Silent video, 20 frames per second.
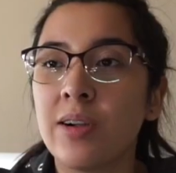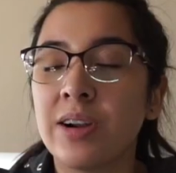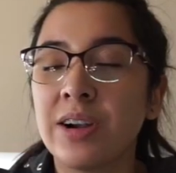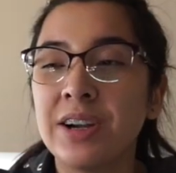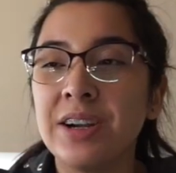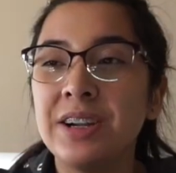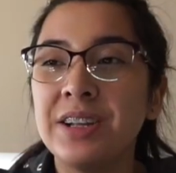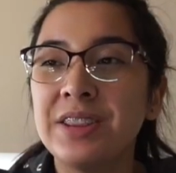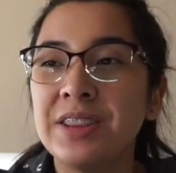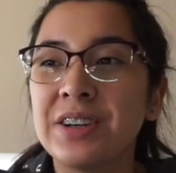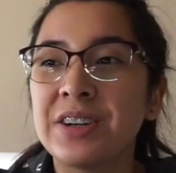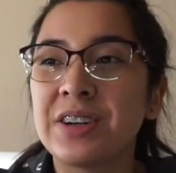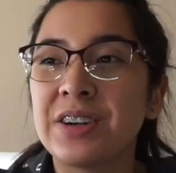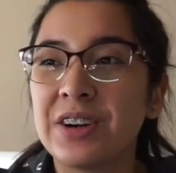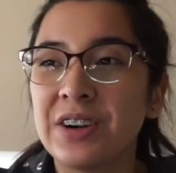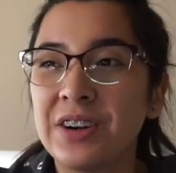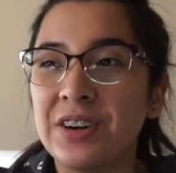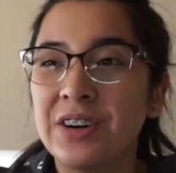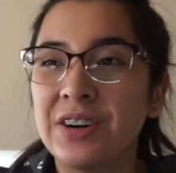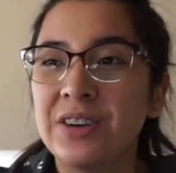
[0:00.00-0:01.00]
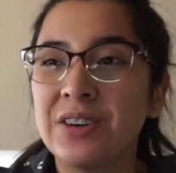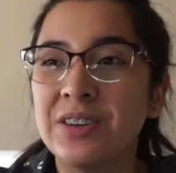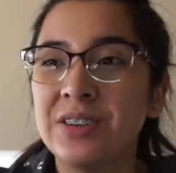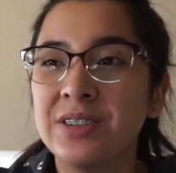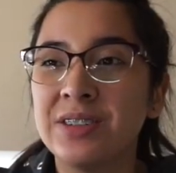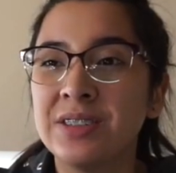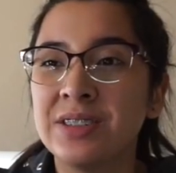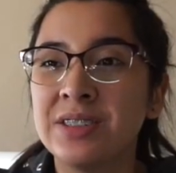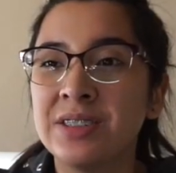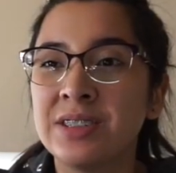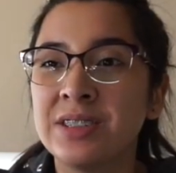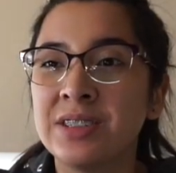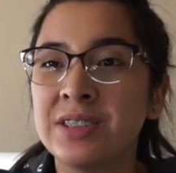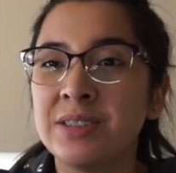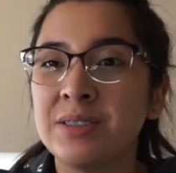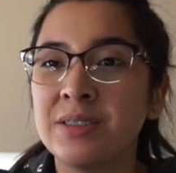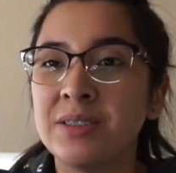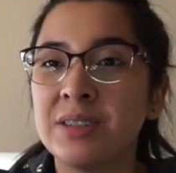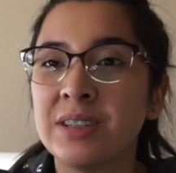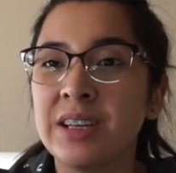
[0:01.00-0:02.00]
Her and the girl
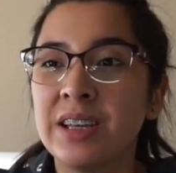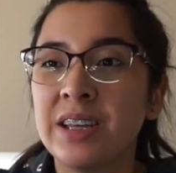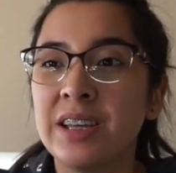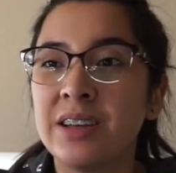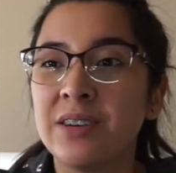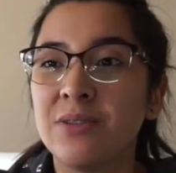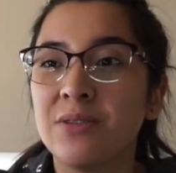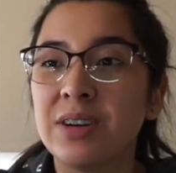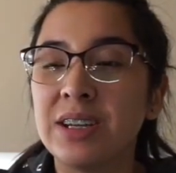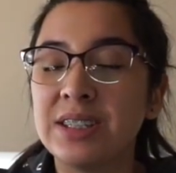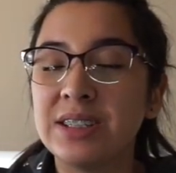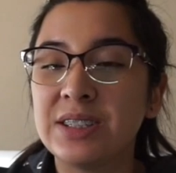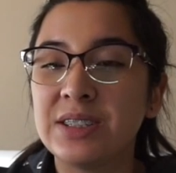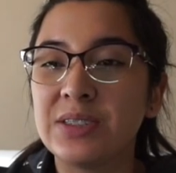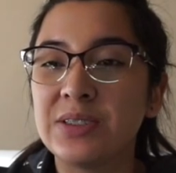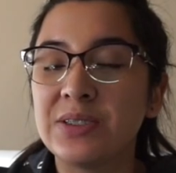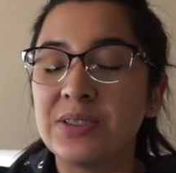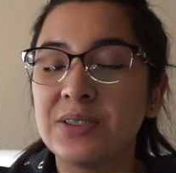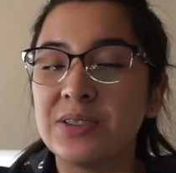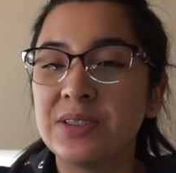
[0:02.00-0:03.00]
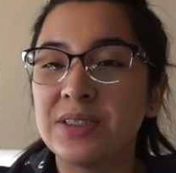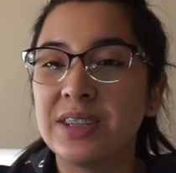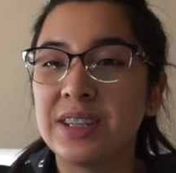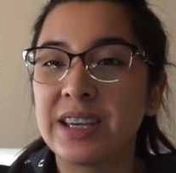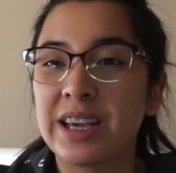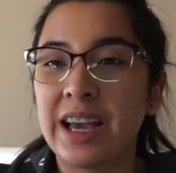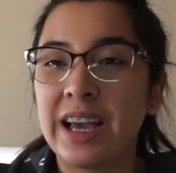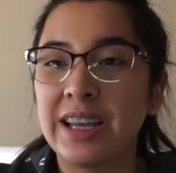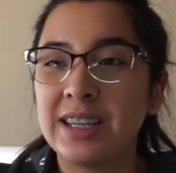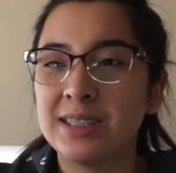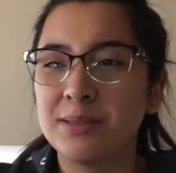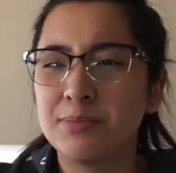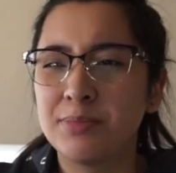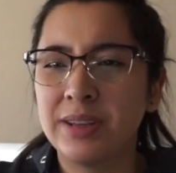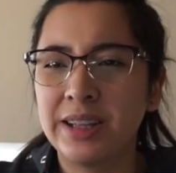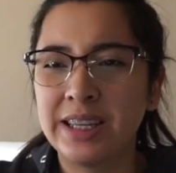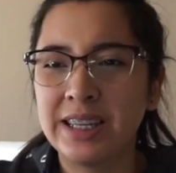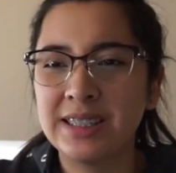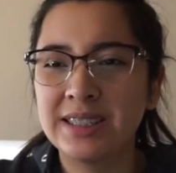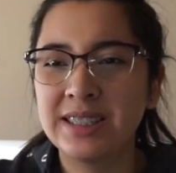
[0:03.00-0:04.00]
went to the guy's
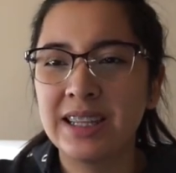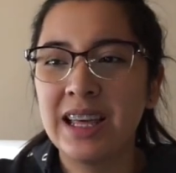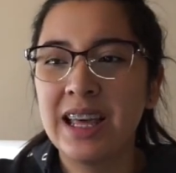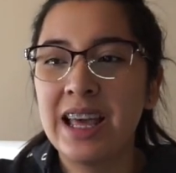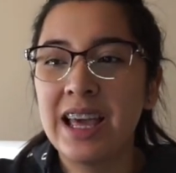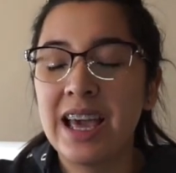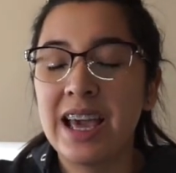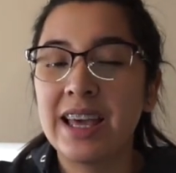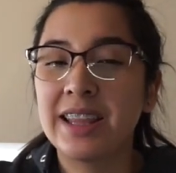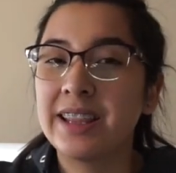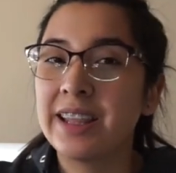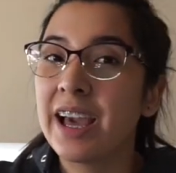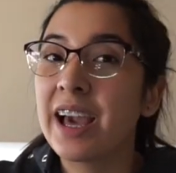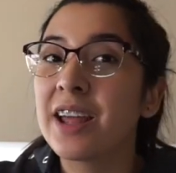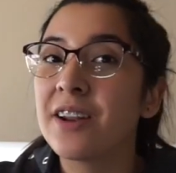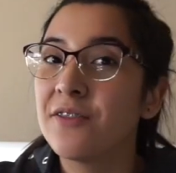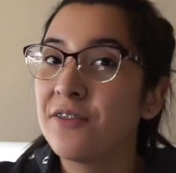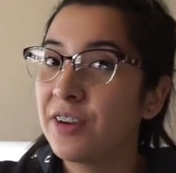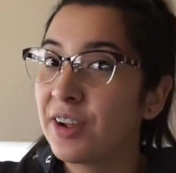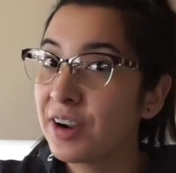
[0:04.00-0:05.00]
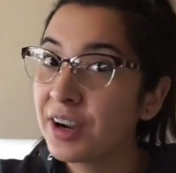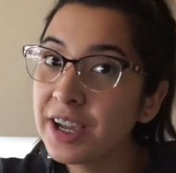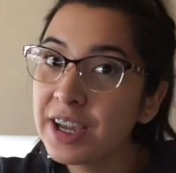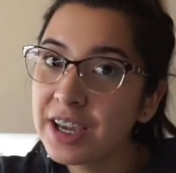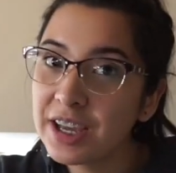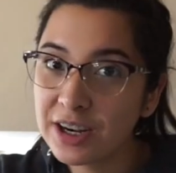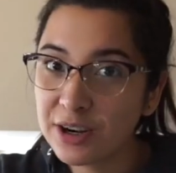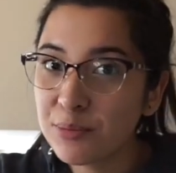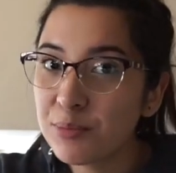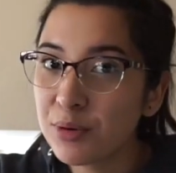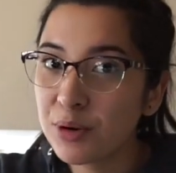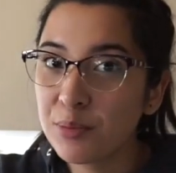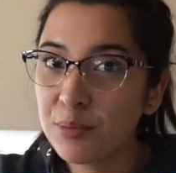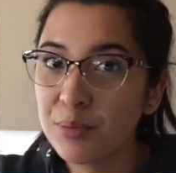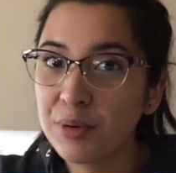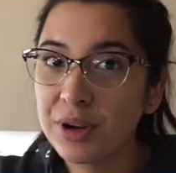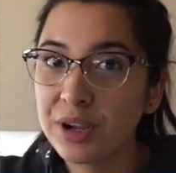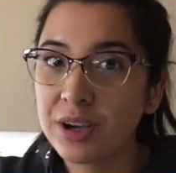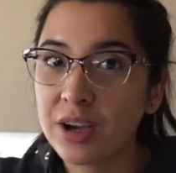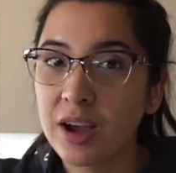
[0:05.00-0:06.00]
place and they had a very
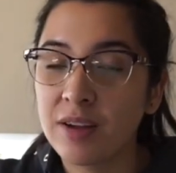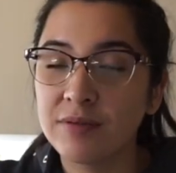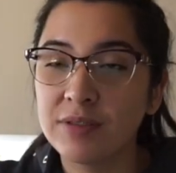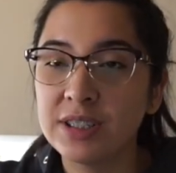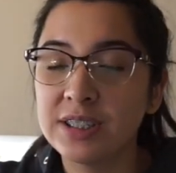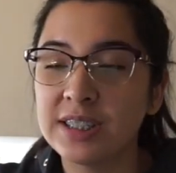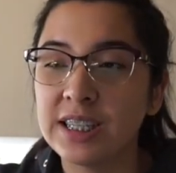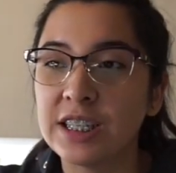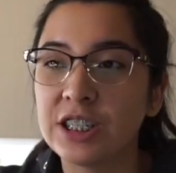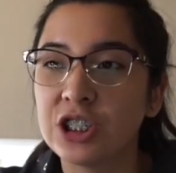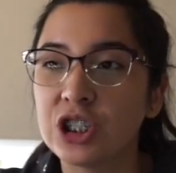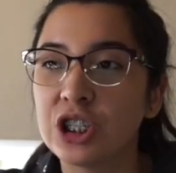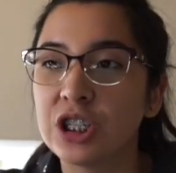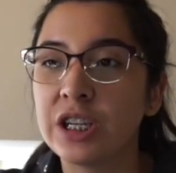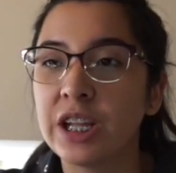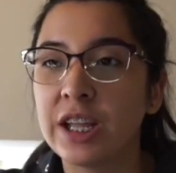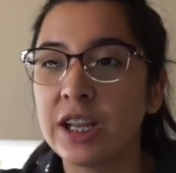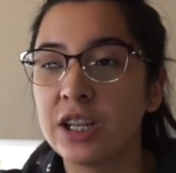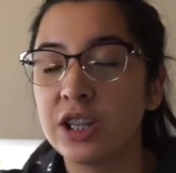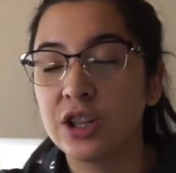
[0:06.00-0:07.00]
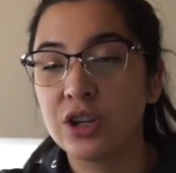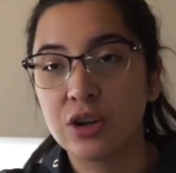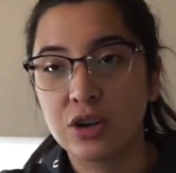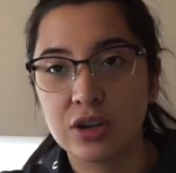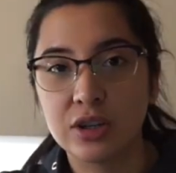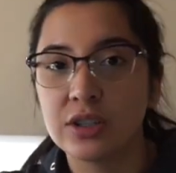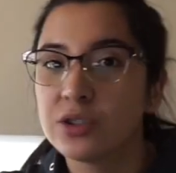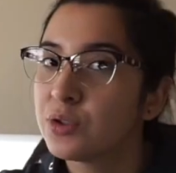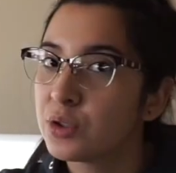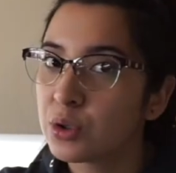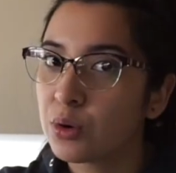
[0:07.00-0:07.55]
inappropriate conversation, and the girls